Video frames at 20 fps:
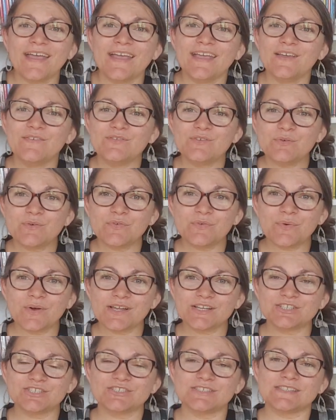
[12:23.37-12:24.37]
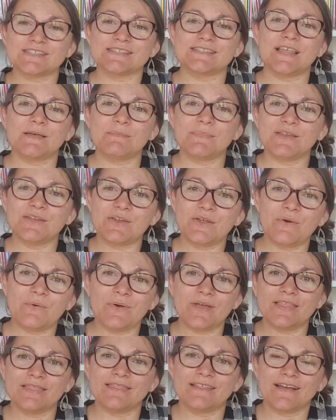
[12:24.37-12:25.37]
If you have questions, let me know
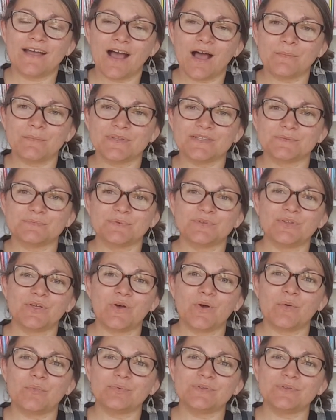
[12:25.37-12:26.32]
in the comments below.